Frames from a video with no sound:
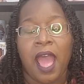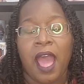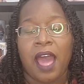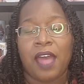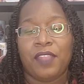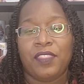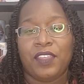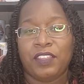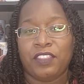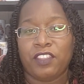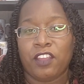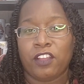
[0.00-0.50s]
I
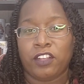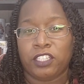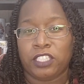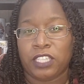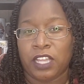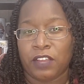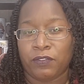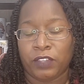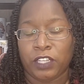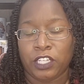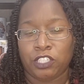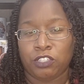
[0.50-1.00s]
think they're
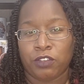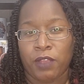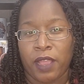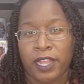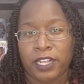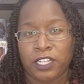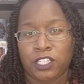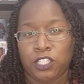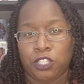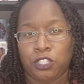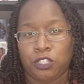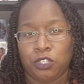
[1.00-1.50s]
definitely
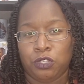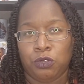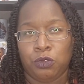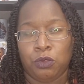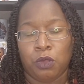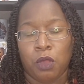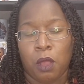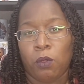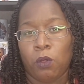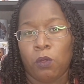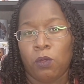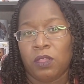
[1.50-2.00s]
trying to
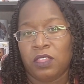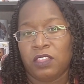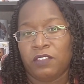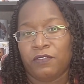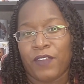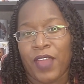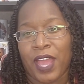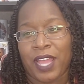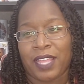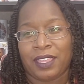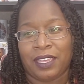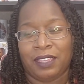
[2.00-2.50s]
pull on the fact